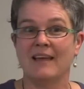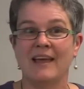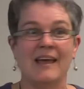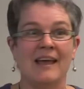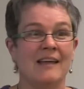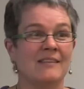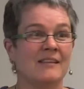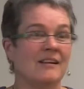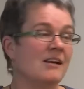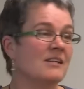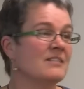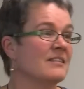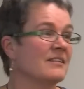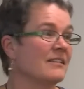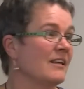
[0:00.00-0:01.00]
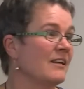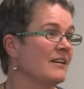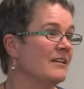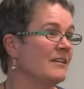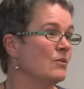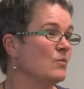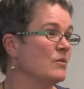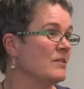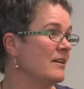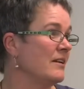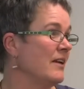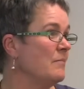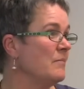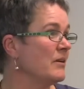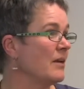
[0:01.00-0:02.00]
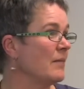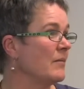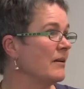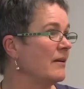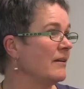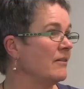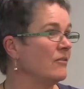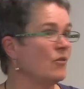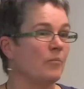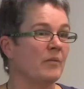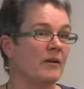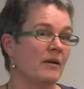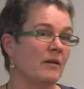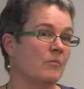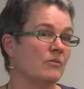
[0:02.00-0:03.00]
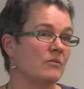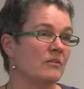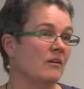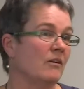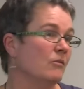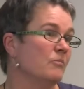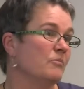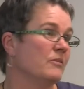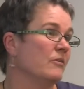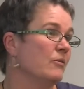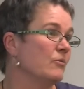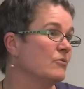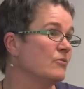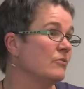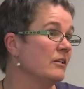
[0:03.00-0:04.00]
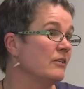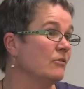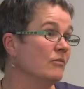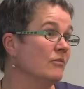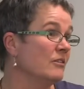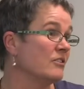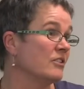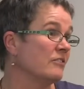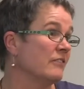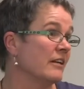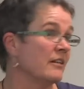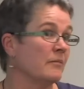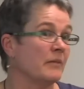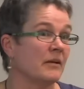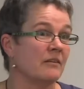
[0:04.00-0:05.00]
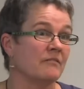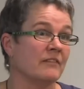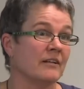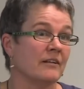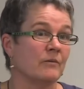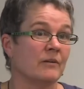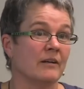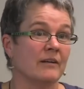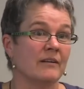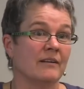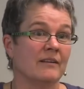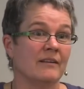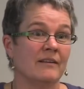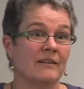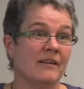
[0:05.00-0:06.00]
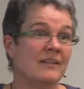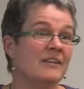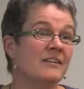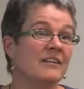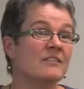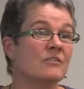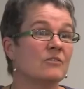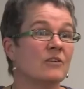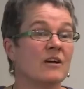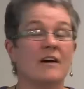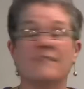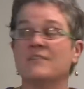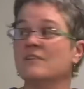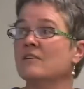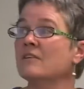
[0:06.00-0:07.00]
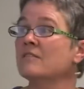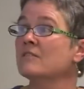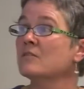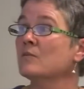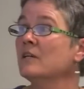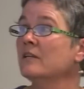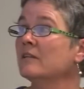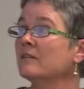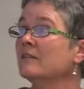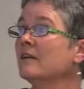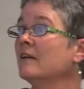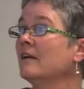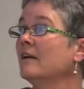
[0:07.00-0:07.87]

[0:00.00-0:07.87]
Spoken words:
And the last thing they needed was their neighbour coming in and not being able to cope. So it was really good that she rang the bell and ran away. They didn't need to look after her as well.